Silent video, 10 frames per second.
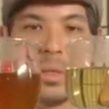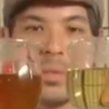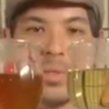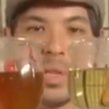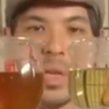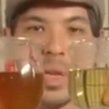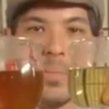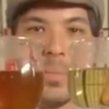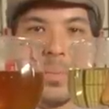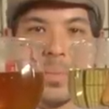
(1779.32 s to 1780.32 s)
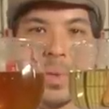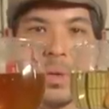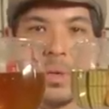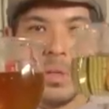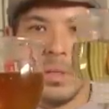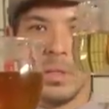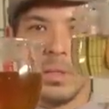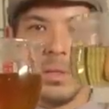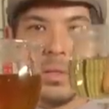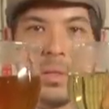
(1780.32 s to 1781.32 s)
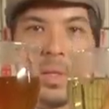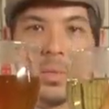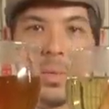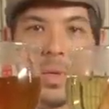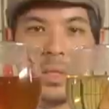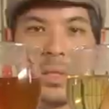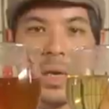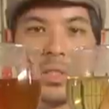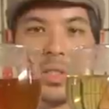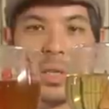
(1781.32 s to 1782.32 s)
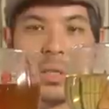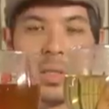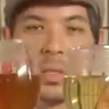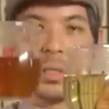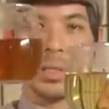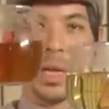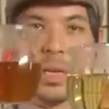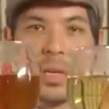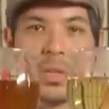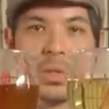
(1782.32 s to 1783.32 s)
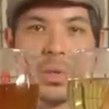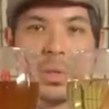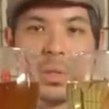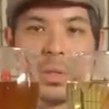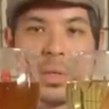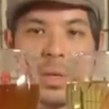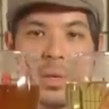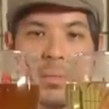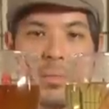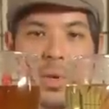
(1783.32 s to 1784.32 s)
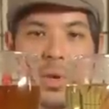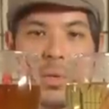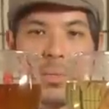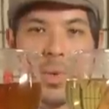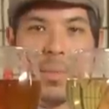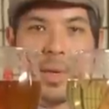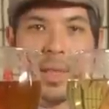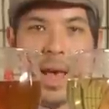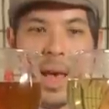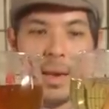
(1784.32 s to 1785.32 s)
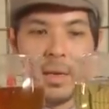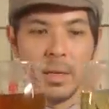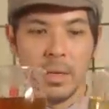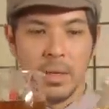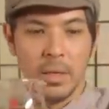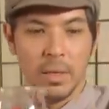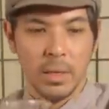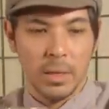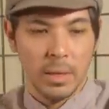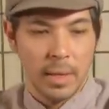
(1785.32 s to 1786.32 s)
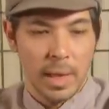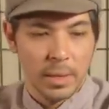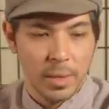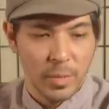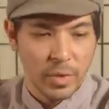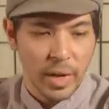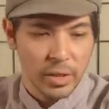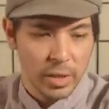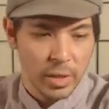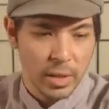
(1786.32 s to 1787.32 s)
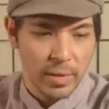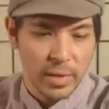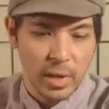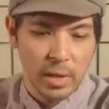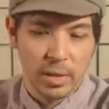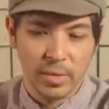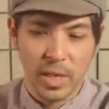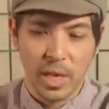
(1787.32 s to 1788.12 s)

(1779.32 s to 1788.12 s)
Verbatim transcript: of tea. This one is last year's, this is 10 years old. Boom, how about that? That's the progression of the color of